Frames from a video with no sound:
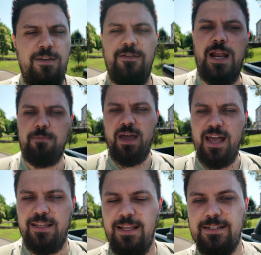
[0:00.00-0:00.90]
if you like my
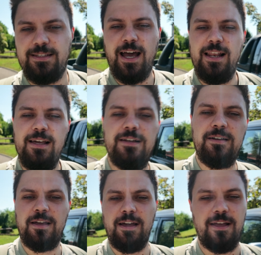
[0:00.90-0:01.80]
editing style
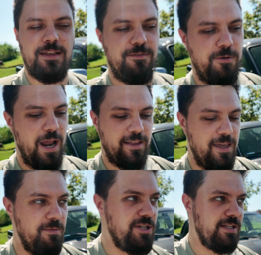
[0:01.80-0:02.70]
and if you like
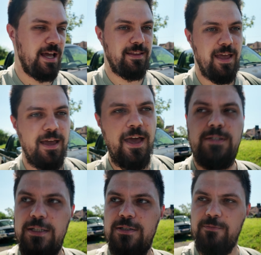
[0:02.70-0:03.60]
the images I take,
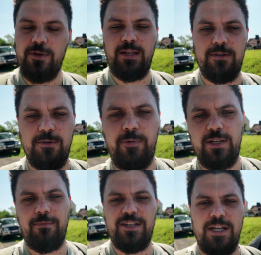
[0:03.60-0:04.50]
consider
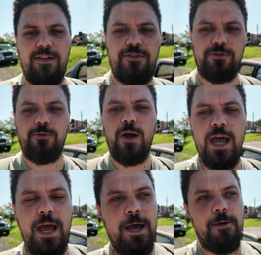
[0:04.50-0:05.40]
supporting my channel through
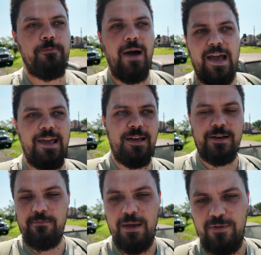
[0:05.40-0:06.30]

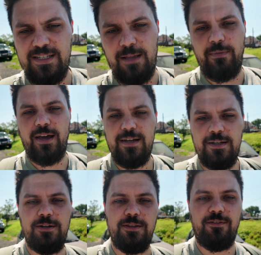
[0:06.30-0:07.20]
buying my preset pack
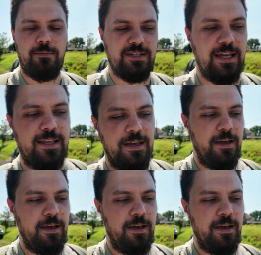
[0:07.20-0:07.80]
on the website.